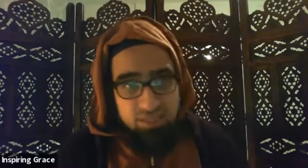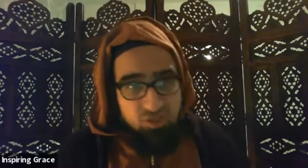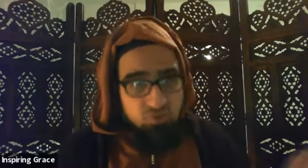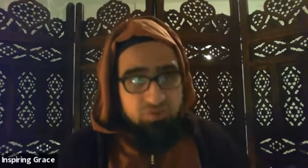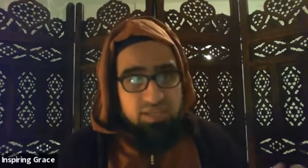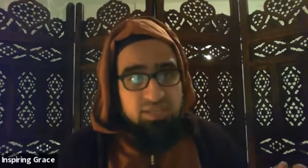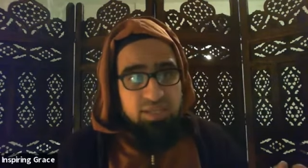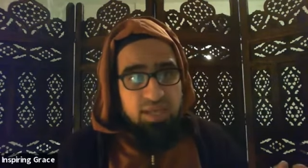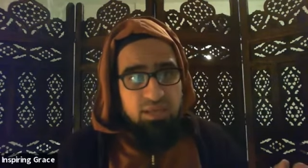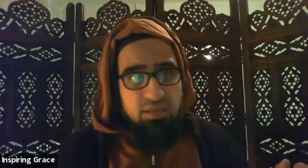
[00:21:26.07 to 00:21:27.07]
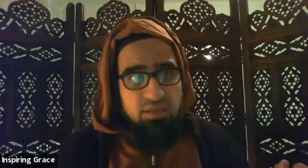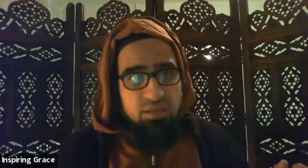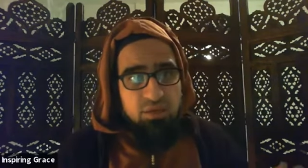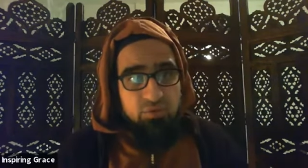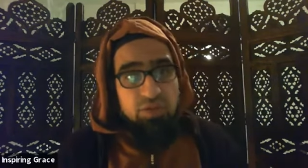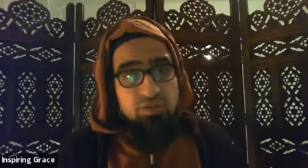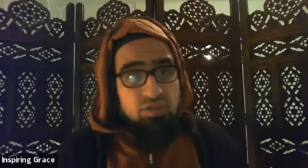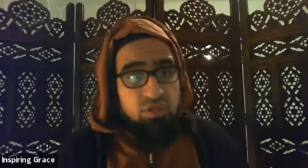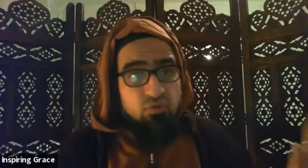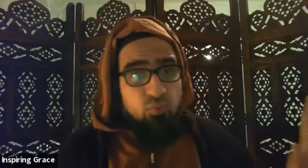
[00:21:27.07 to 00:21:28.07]
And they exist to this
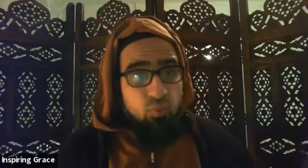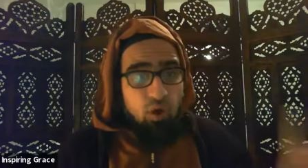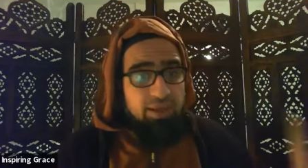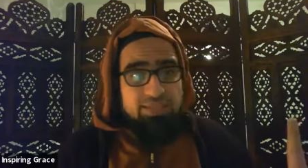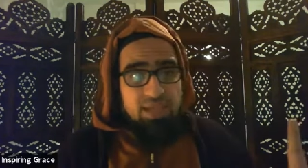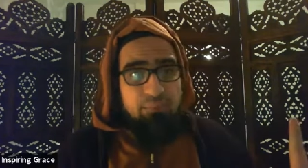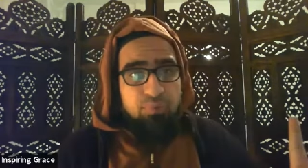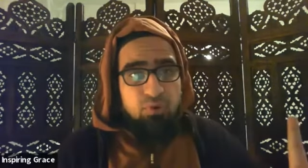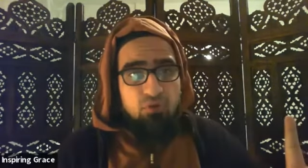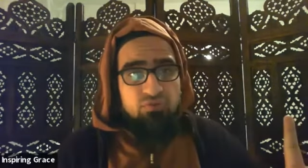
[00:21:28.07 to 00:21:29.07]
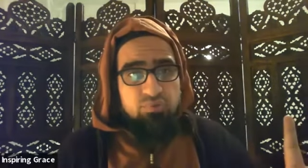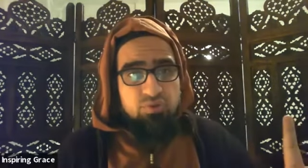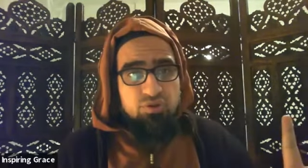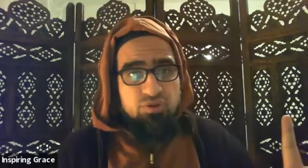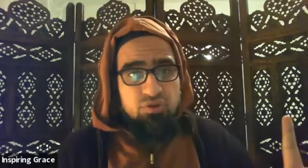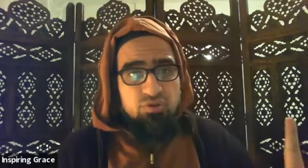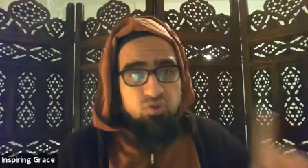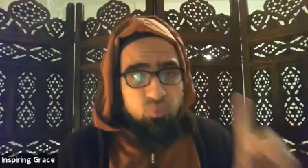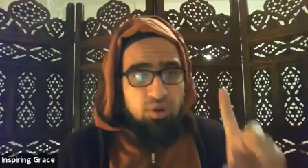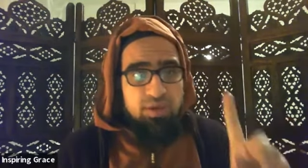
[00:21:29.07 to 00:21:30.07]
day. So I'll just give you one example of
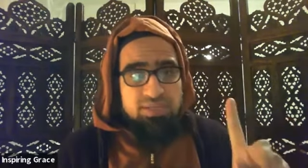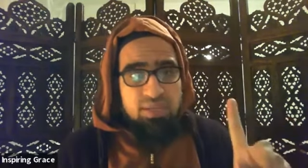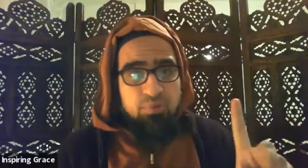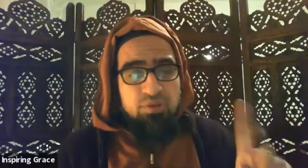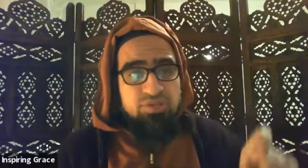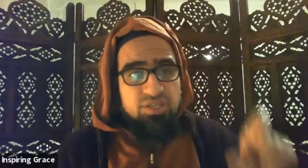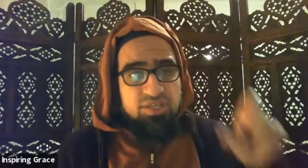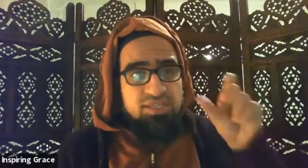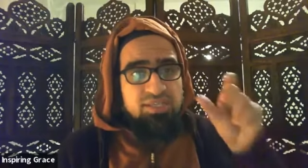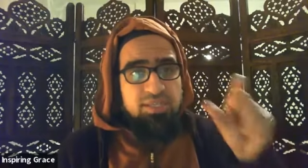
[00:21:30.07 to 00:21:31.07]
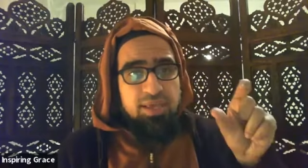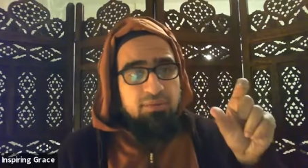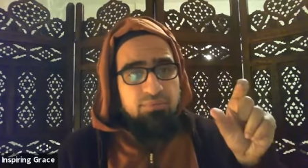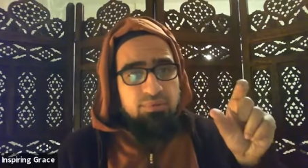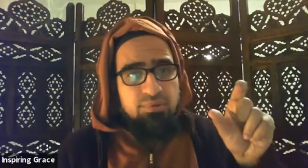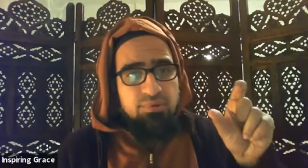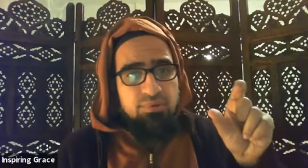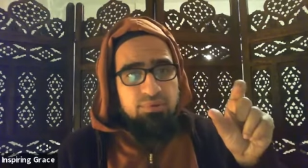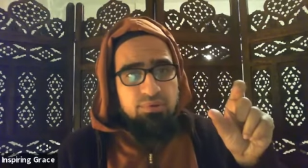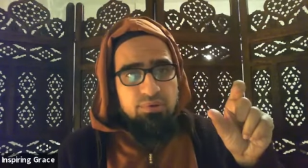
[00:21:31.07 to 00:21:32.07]
his miracle, just one example, just his
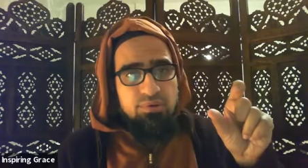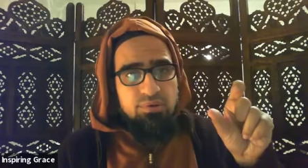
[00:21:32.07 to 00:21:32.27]
name.